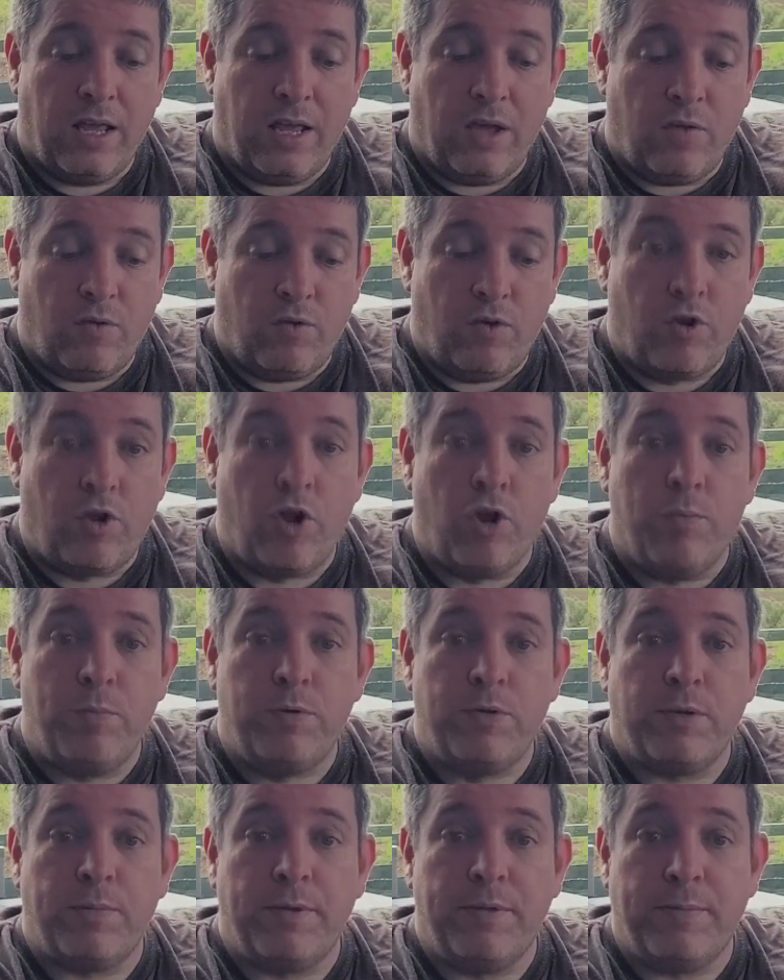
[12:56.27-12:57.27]
recoup
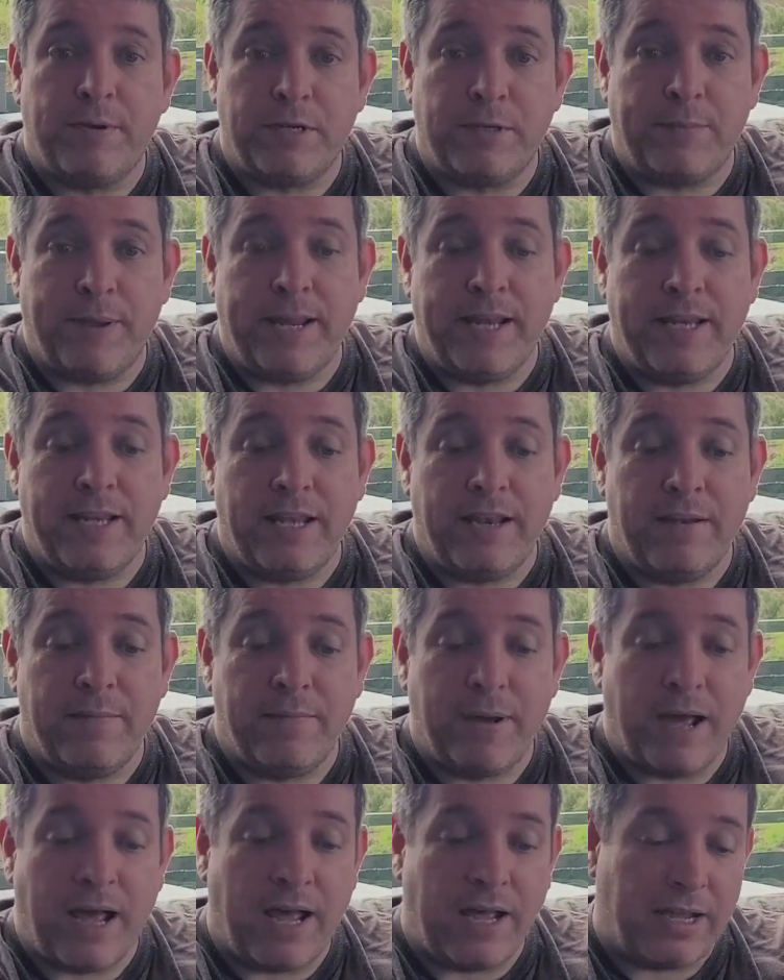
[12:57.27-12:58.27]
some of my spending
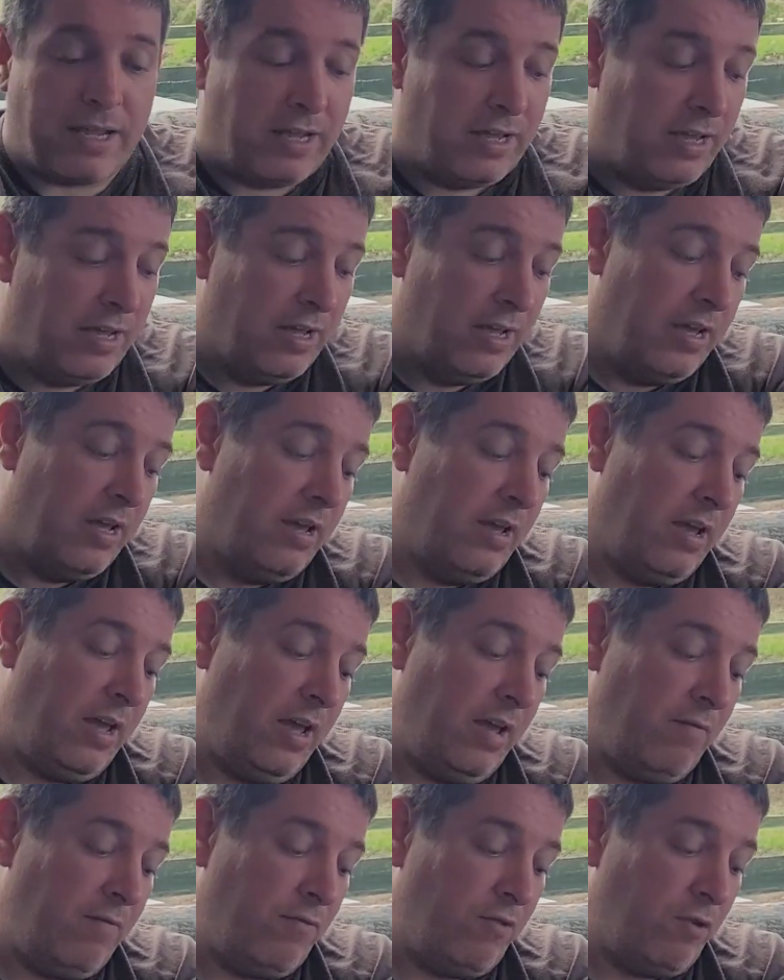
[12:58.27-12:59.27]
back
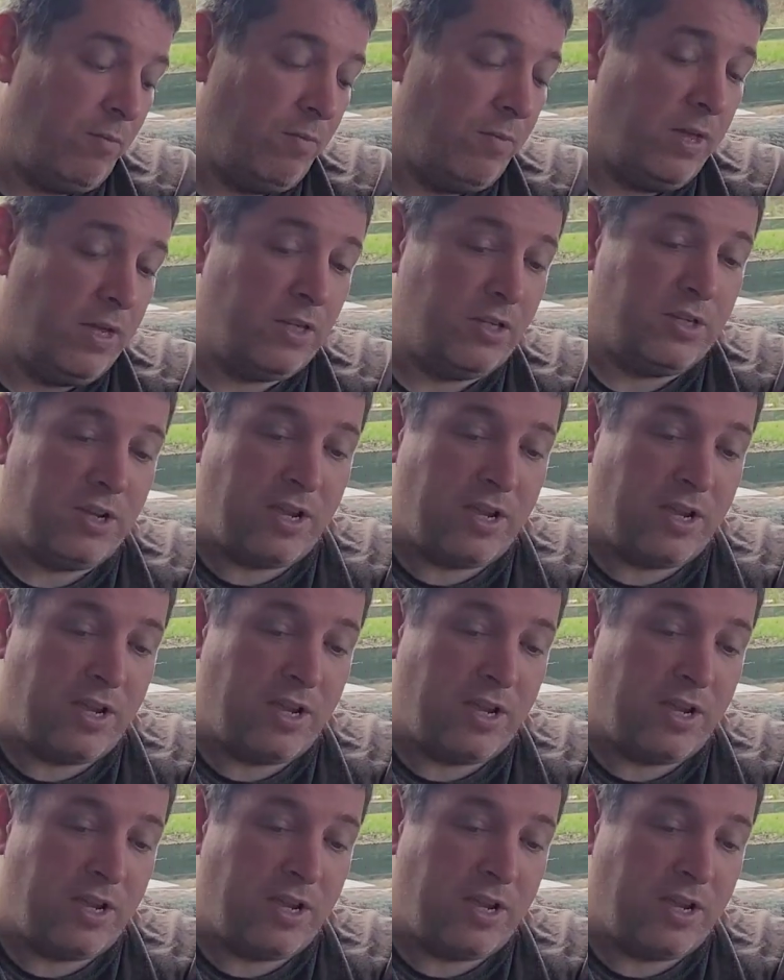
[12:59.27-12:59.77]
from this.